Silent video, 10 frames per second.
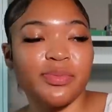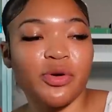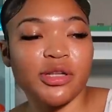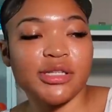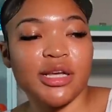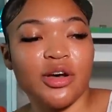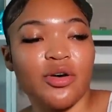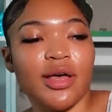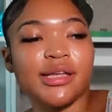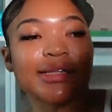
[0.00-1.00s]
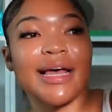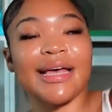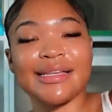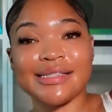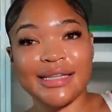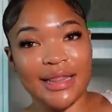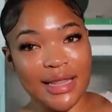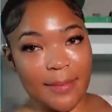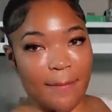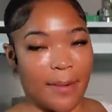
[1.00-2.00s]
ponytail is a
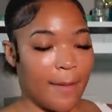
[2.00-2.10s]
slip